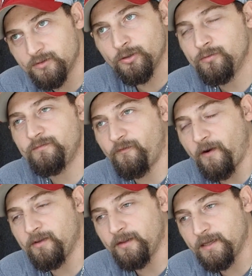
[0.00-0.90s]
do
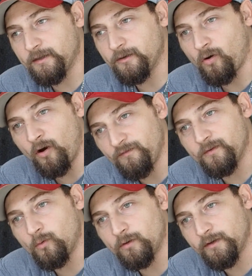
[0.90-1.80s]
finally get it off
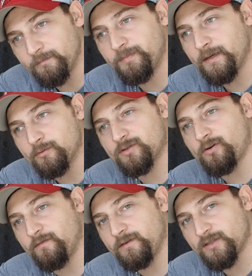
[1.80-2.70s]
in order to be able to
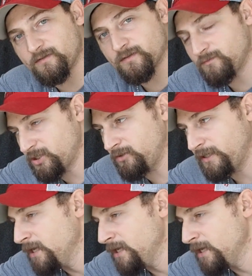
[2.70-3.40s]
serve yourself some chili?